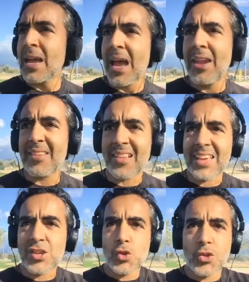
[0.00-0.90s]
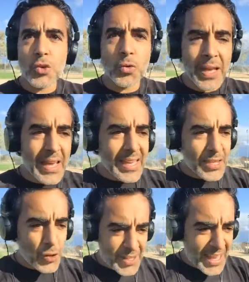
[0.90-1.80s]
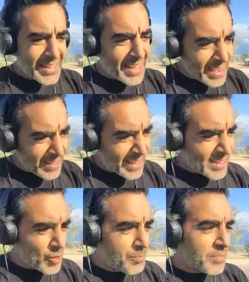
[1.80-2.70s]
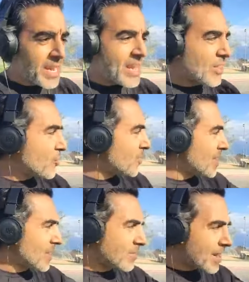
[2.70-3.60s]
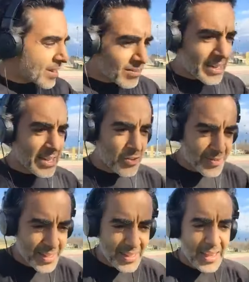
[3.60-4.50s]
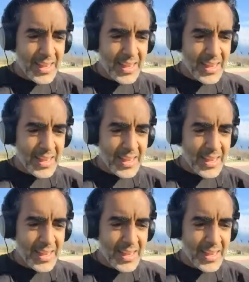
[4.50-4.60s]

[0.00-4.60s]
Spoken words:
And it's like you get kind of like, you breathe, you see the greenery, you see,